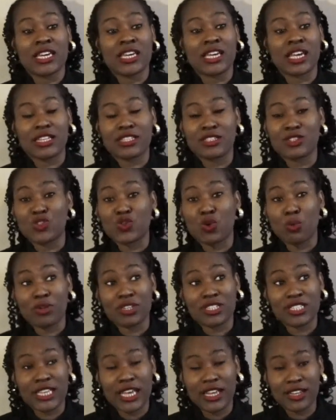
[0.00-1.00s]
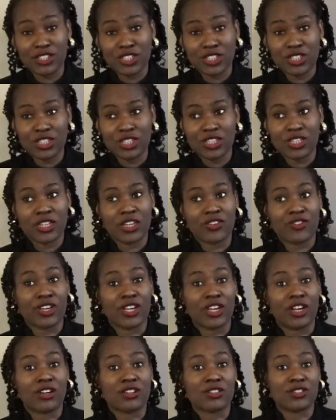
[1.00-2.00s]
getting so much attention in
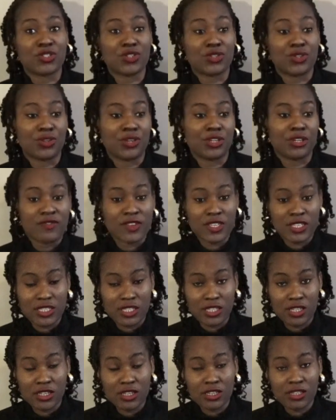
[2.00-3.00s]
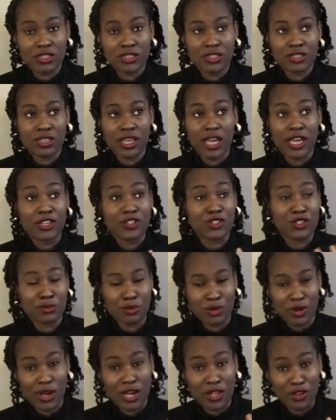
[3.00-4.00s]
regards to visas and
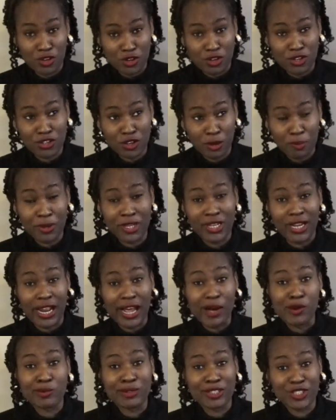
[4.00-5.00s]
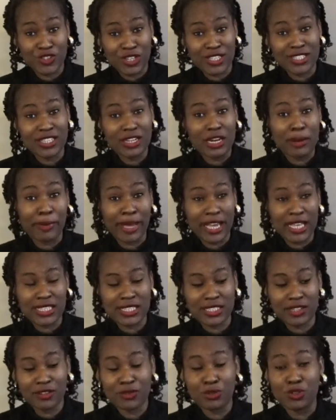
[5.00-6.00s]
another topic that I'll be addressing by
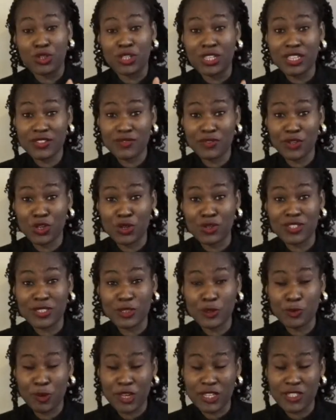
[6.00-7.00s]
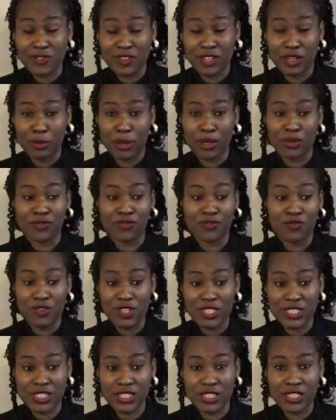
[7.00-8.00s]
itself. So this video is specifically about
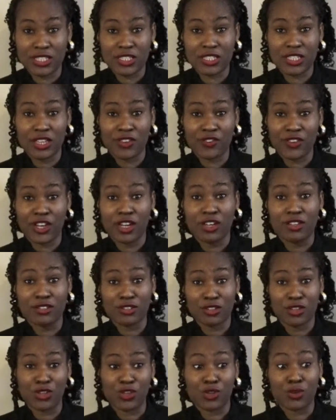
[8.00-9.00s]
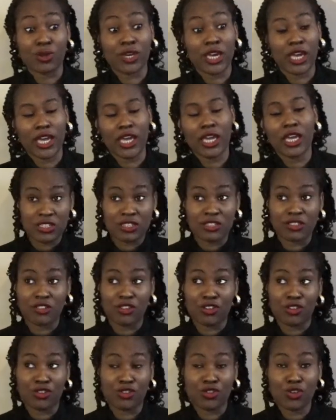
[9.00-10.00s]
visas in regards to the UK, the
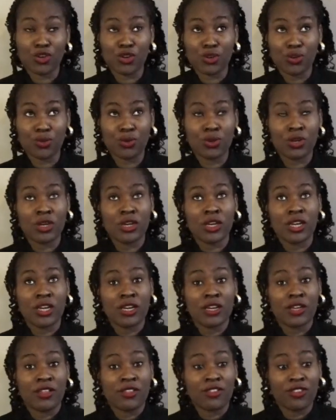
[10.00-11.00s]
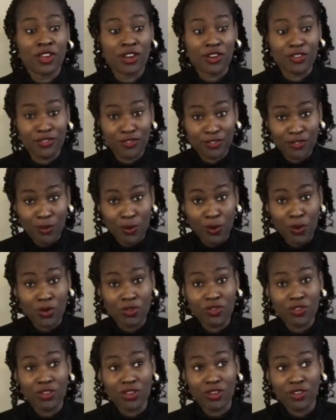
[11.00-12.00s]
Tier 2, Tier 4,
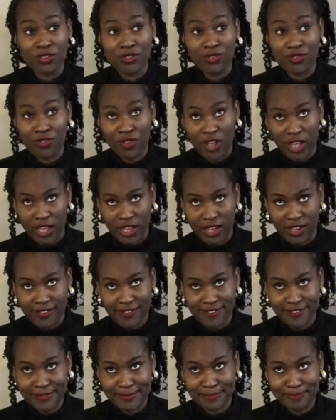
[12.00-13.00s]
Tier 5.